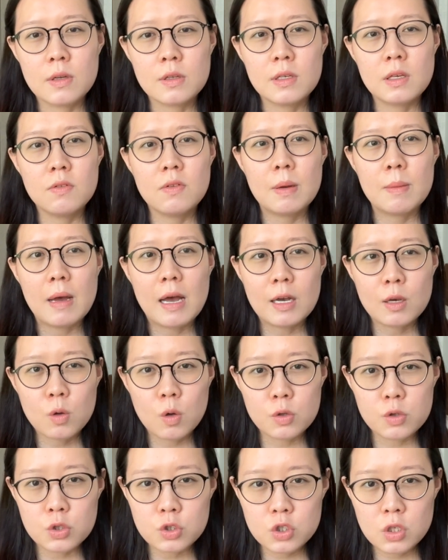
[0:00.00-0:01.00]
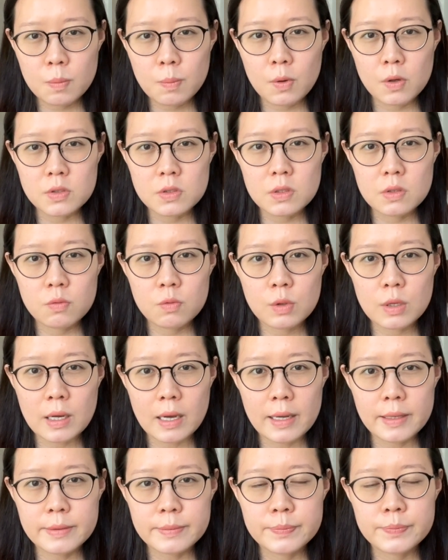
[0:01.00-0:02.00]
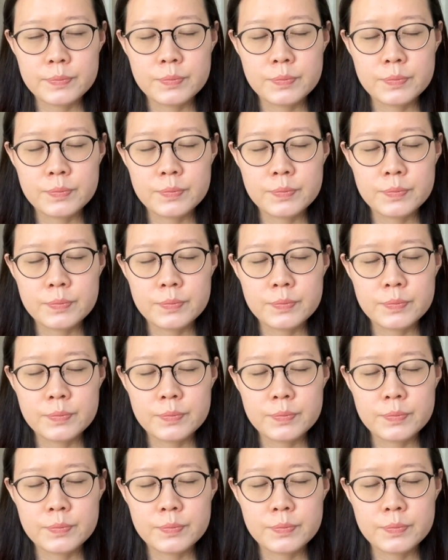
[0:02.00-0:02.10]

give them unconditional positive regard,